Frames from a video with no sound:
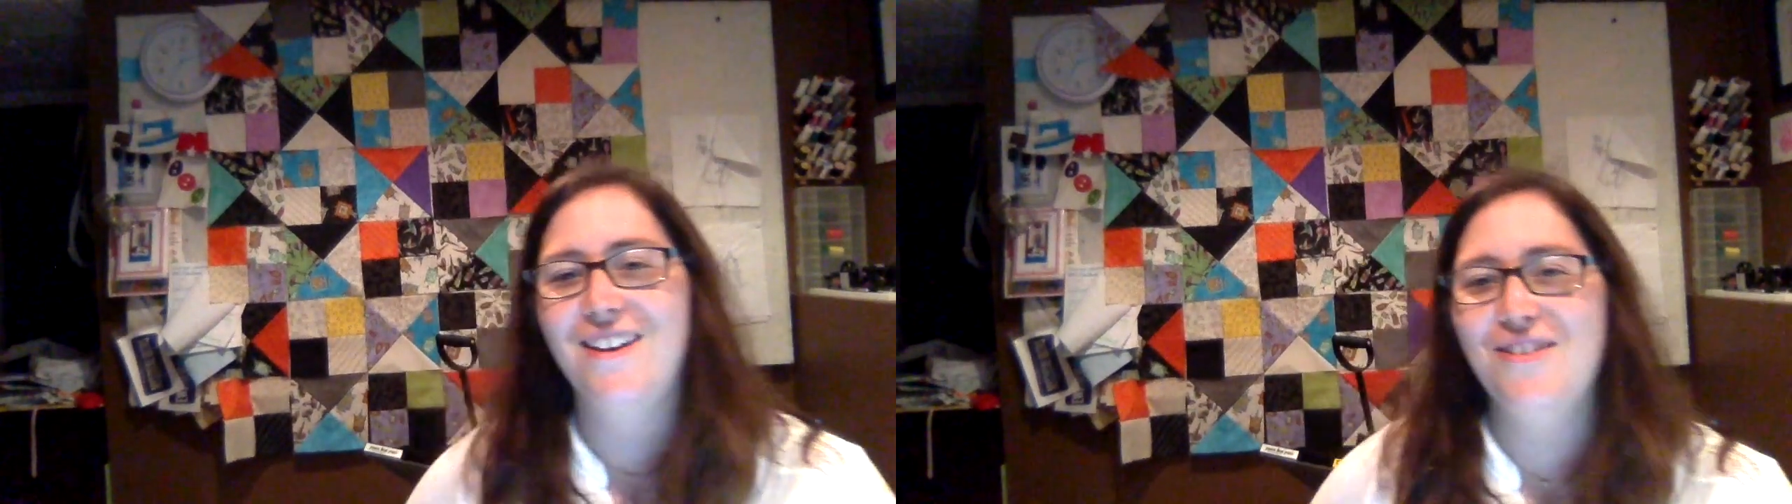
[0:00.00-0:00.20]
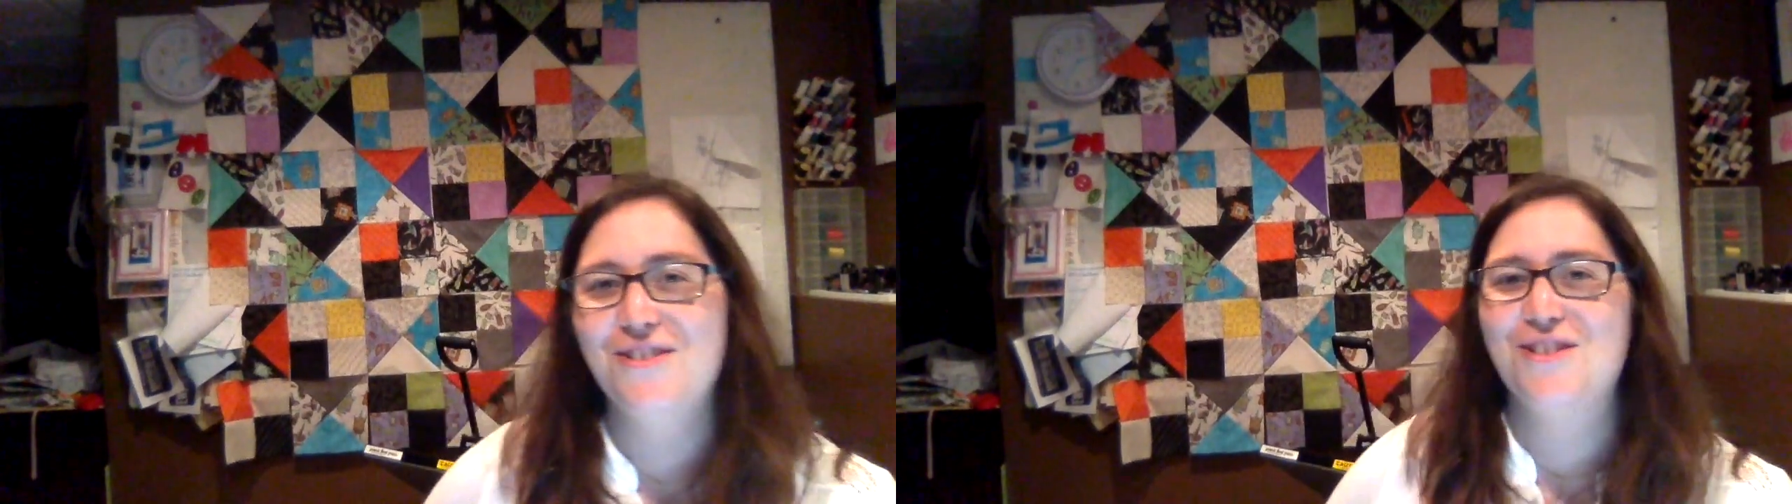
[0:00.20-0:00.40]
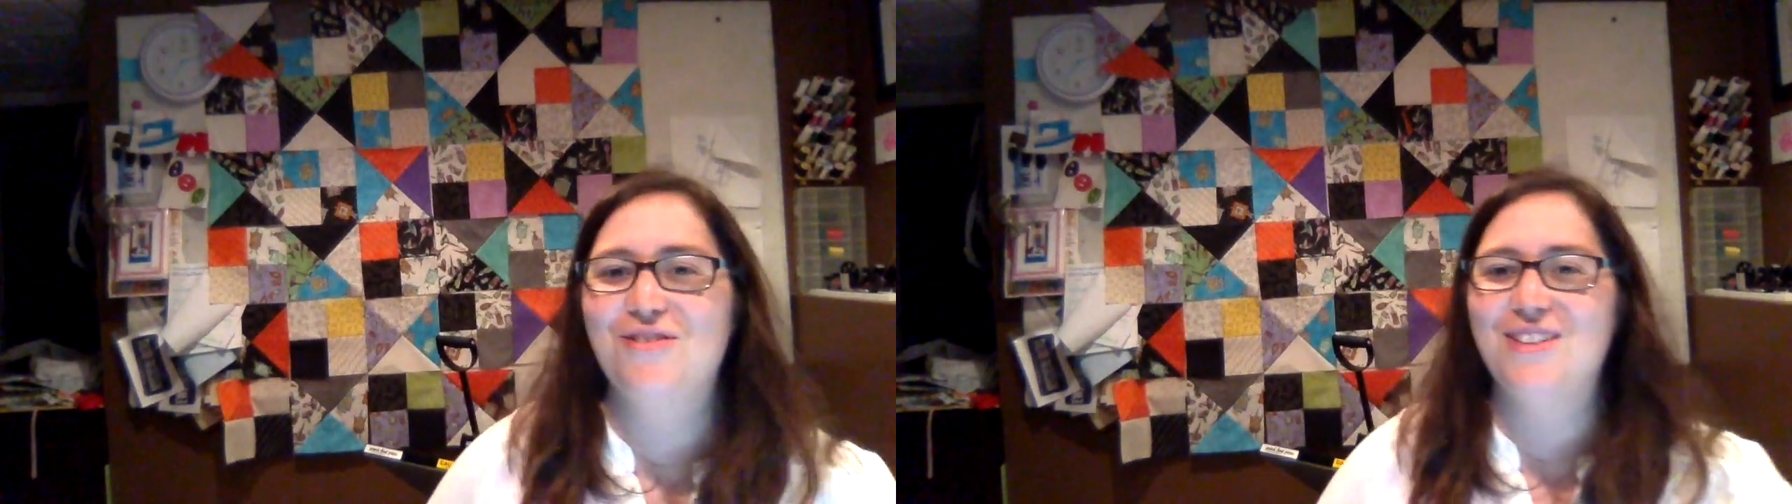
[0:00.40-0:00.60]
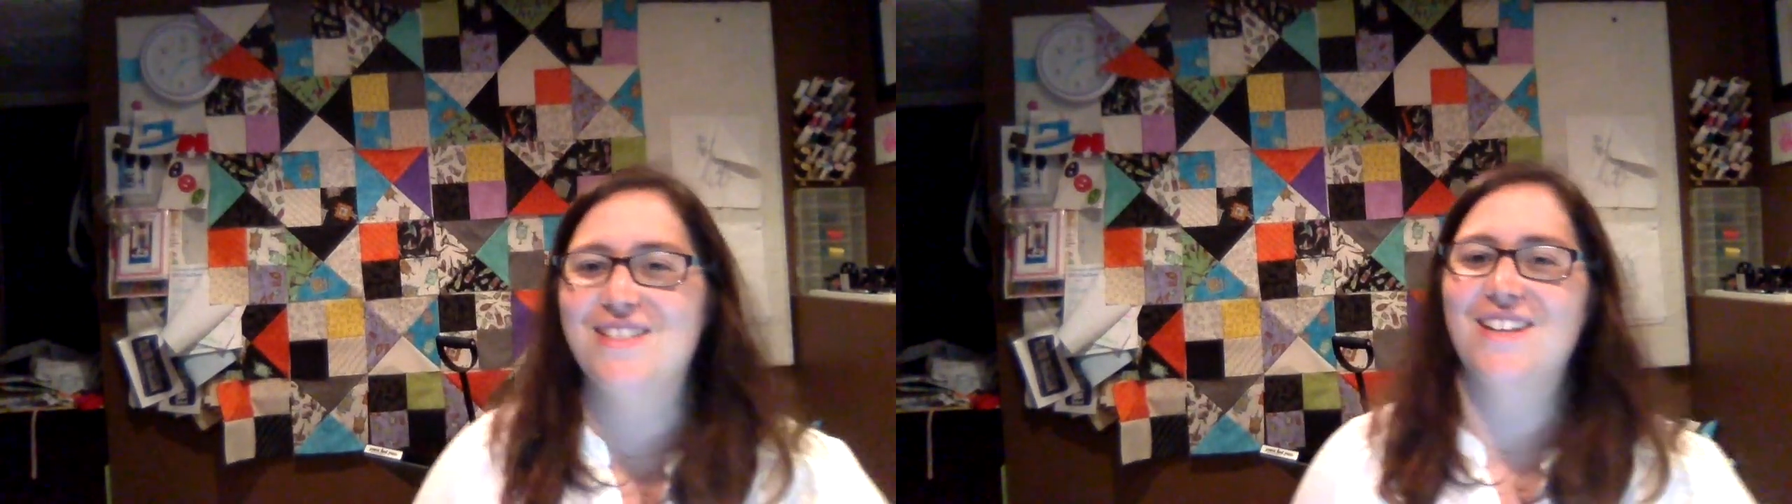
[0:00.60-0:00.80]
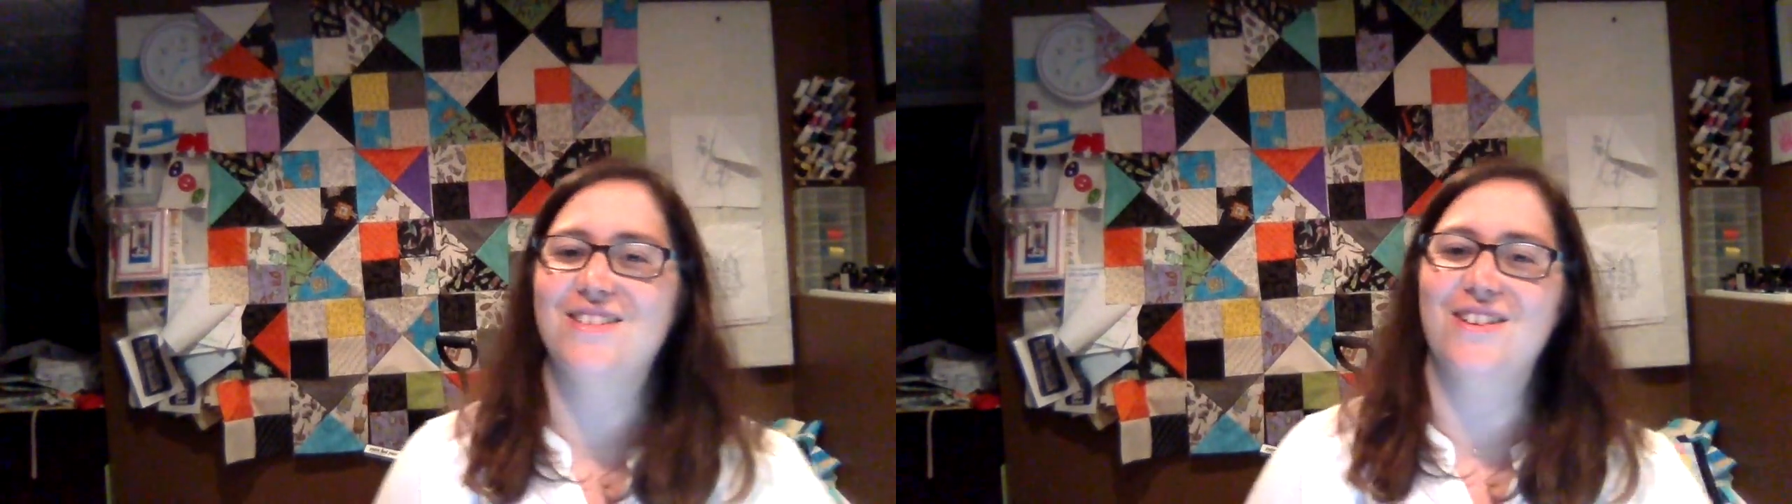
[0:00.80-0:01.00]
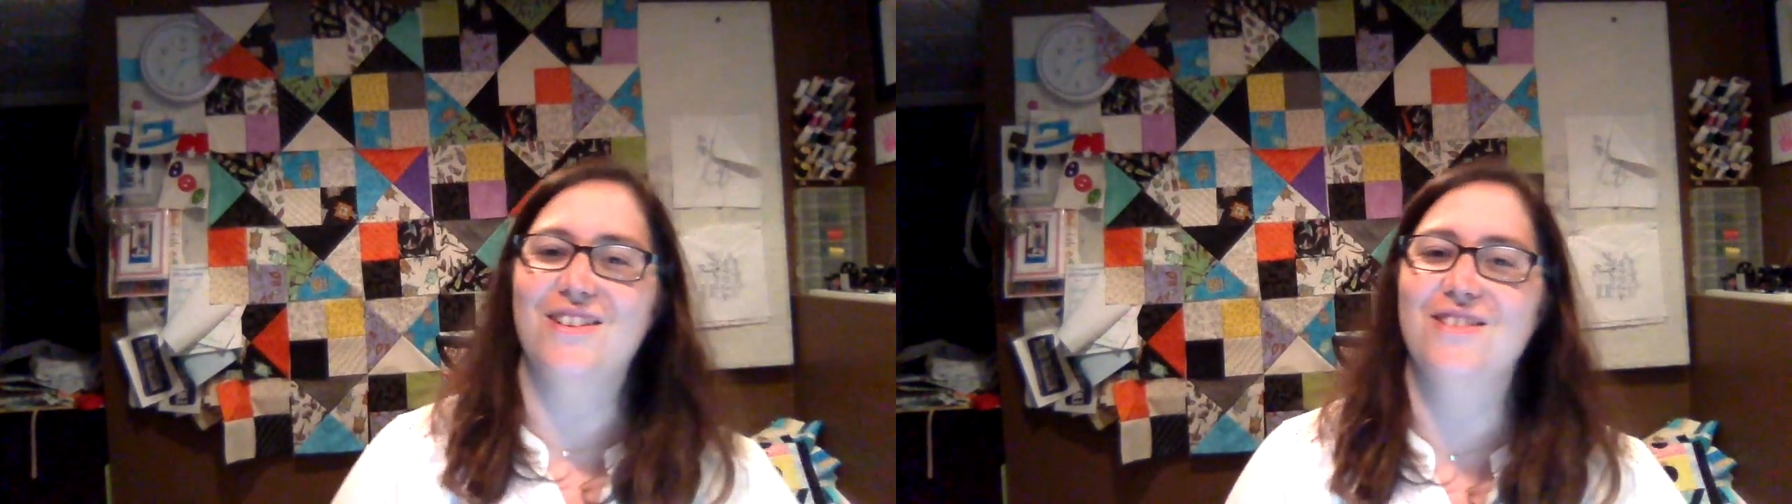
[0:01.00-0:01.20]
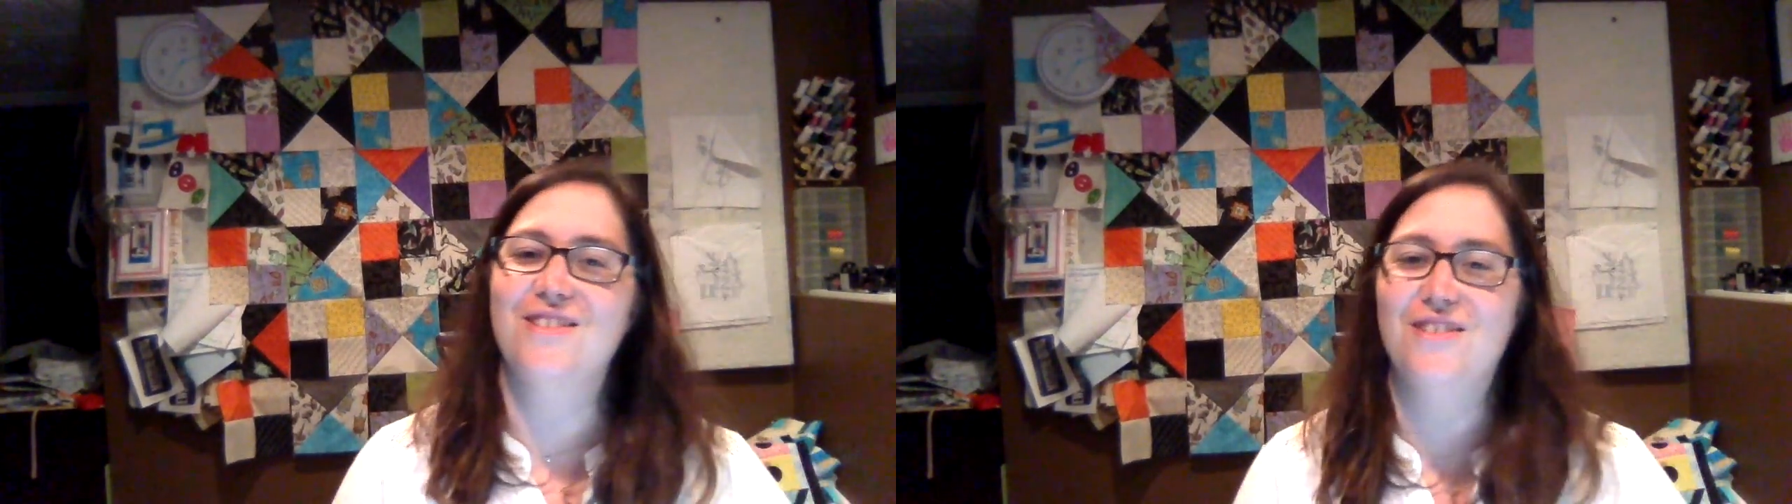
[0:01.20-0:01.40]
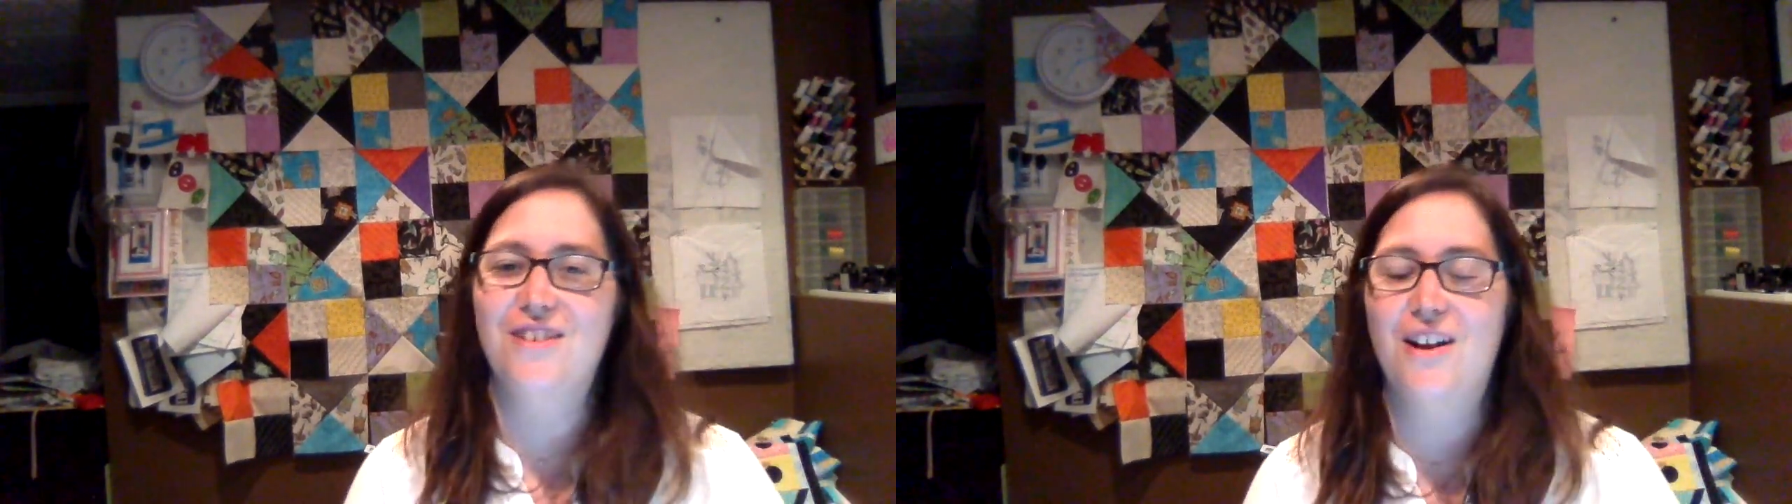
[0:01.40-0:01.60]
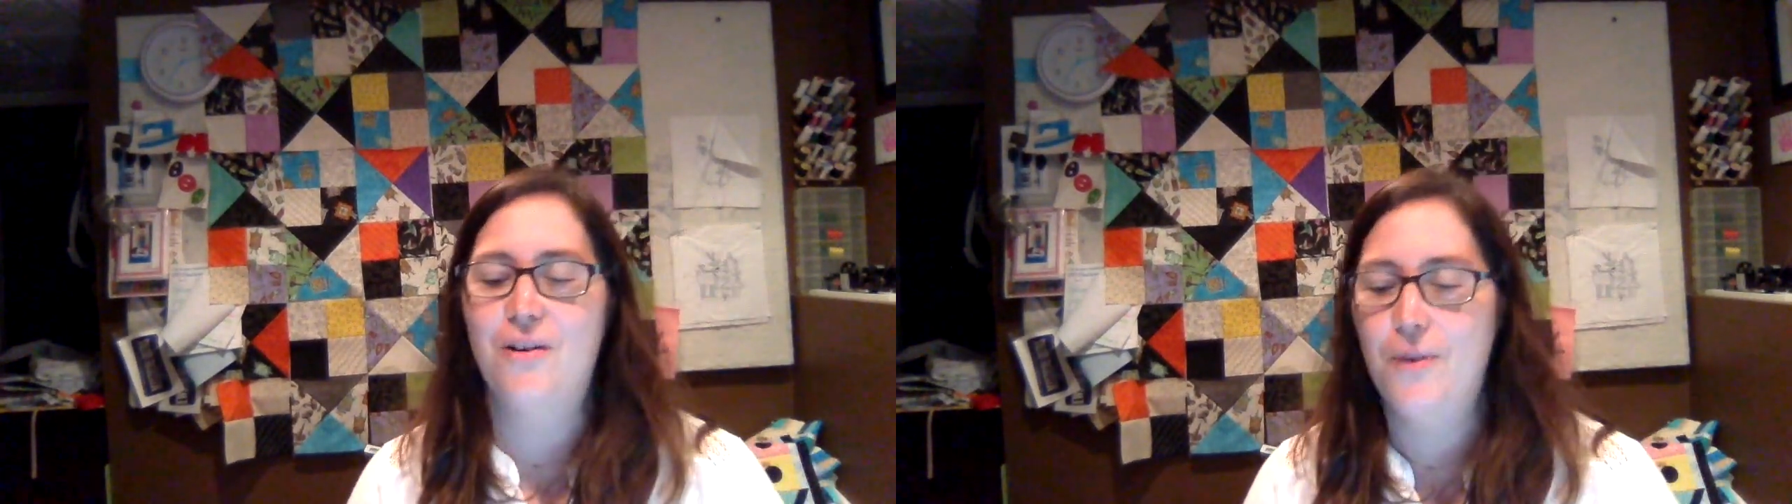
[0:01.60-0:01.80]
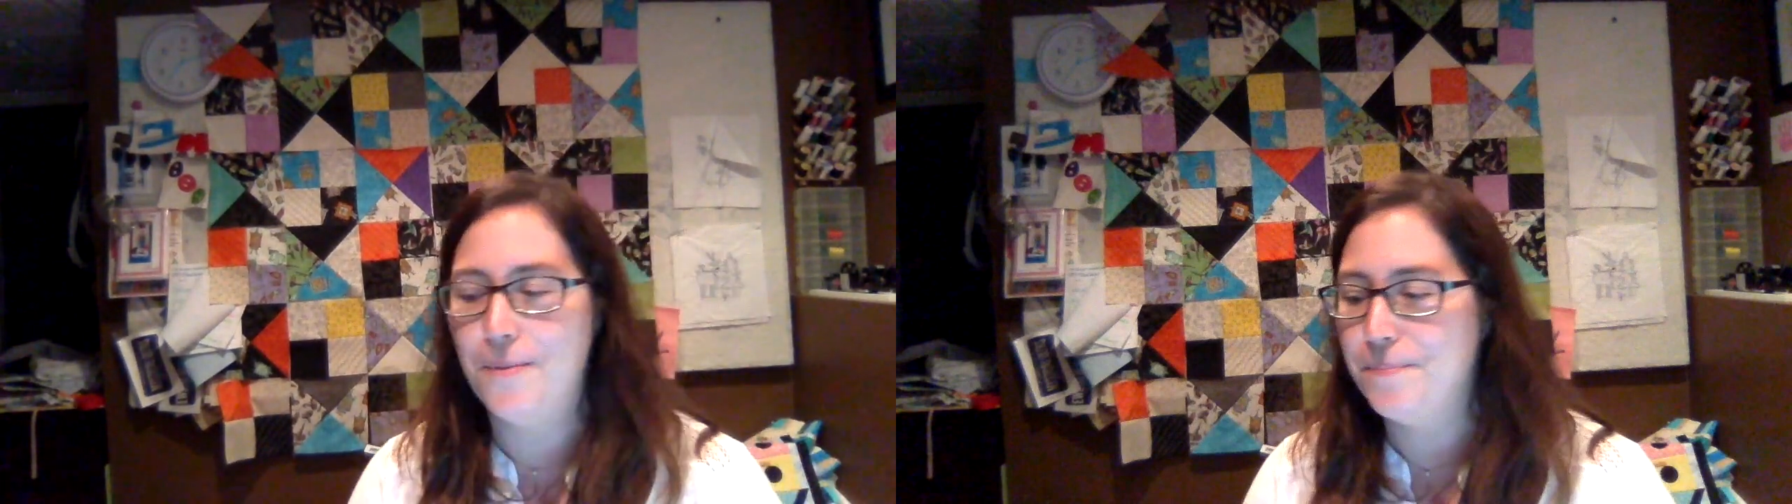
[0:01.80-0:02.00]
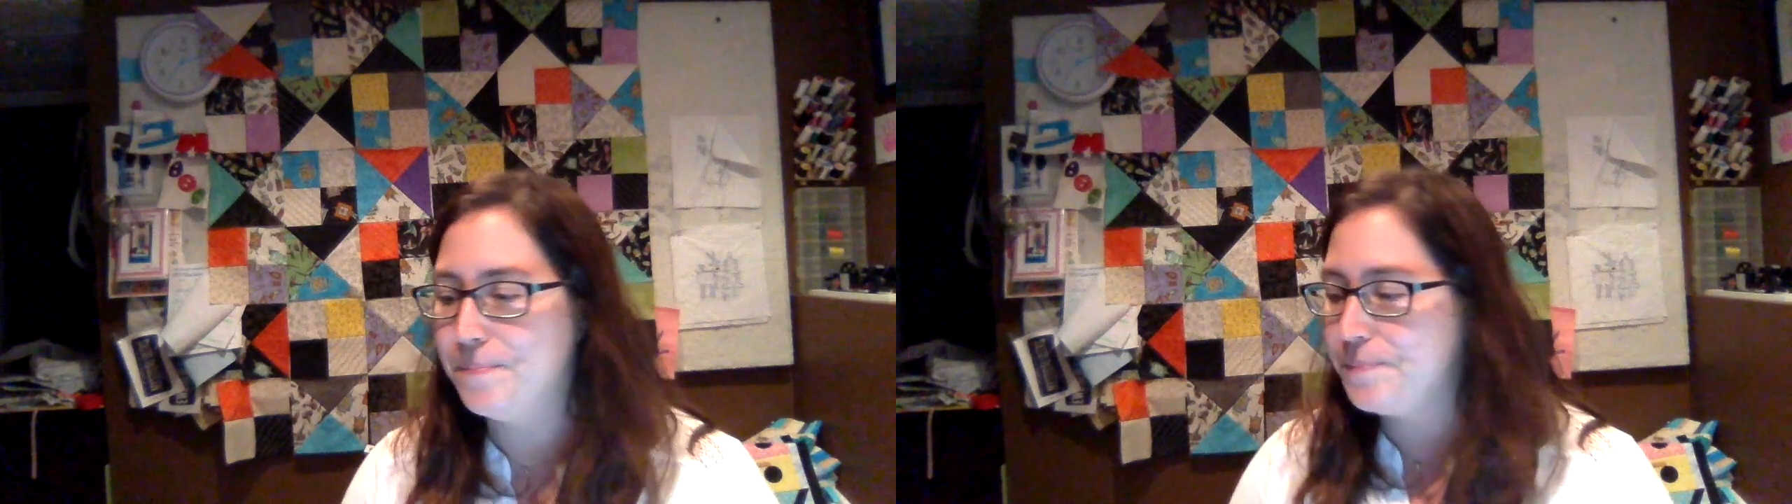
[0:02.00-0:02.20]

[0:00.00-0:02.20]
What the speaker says: It was the reason I started to learn how to quilt.